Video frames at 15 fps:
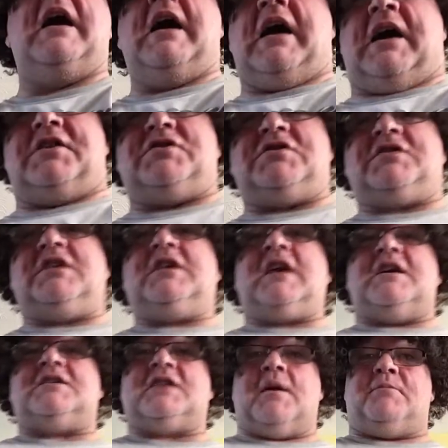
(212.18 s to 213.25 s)
And just in
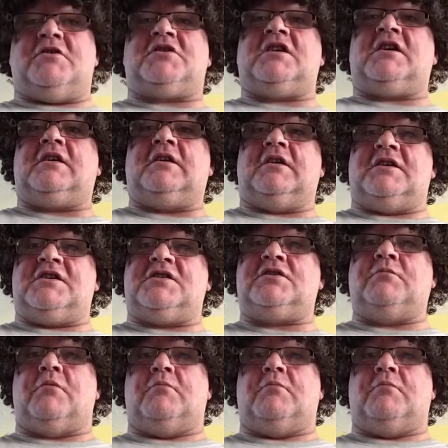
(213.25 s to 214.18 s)
case they're particularly stubborn